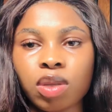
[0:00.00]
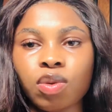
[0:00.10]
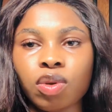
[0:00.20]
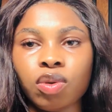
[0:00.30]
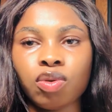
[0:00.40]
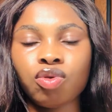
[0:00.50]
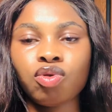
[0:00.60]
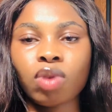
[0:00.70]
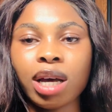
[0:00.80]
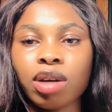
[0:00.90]
will
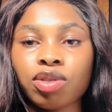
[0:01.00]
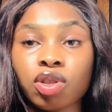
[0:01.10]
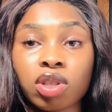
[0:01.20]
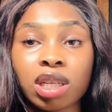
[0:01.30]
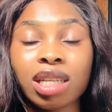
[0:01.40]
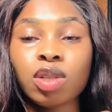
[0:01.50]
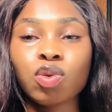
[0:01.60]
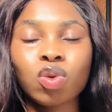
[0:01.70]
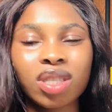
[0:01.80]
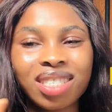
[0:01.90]
dry out your skin. It
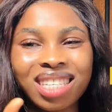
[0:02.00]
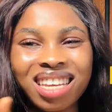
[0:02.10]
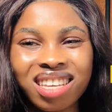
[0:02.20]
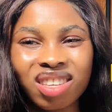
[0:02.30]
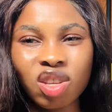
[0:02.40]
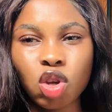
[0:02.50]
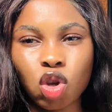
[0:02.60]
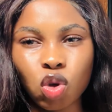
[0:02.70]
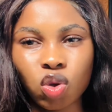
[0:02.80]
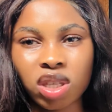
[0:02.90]
will sting
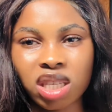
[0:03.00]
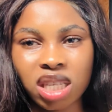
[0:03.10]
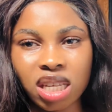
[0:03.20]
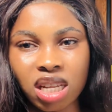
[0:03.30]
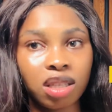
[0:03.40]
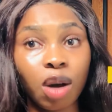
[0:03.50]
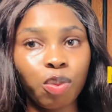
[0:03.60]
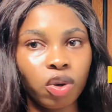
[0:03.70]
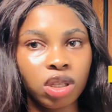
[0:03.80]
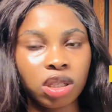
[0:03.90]
your skin. That
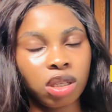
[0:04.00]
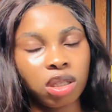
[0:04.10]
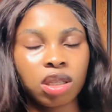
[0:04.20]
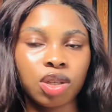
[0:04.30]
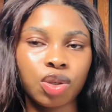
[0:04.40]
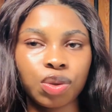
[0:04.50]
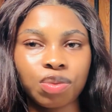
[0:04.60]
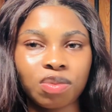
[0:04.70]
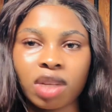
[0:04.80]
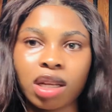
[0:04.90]
burning sensation,
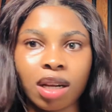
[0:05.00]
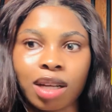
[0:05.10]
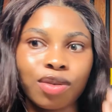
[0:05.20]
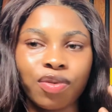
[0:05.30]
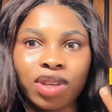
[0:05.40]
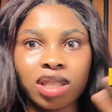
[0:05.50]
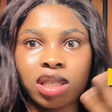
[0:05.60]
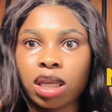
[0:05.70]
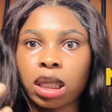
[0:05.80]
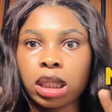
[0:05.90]
like your face
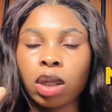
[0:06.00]
is getting